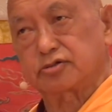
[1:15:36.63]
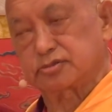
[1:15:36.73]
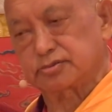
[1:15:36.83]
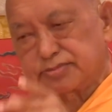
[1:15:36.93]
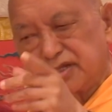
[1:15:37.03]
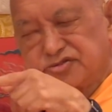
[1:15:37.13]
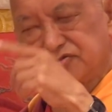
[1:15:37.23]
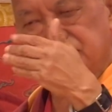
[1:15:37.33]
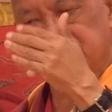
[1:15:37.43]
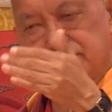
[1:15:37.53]
The
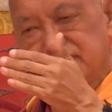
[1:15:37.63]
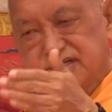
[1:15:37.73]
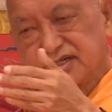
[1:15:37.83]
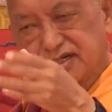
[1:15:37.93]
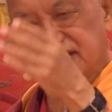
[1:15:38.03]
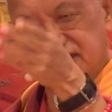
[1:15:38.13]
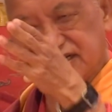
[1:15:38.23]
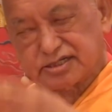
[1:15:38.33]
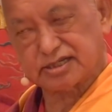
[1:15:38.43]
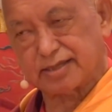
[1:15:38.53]
person who is meditating at the
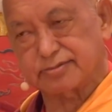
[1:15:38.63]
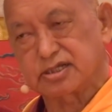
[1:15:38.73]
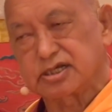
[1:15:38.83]
death time.